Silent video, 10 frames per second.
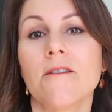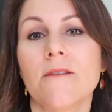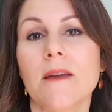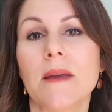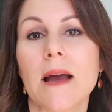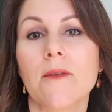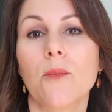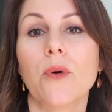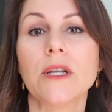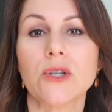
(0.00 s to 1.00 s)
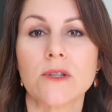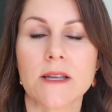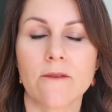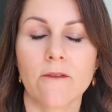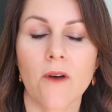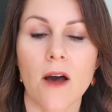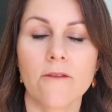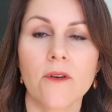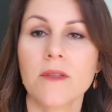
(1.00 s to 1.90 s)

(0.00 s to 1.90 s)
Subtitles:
the fee becomes 0.275.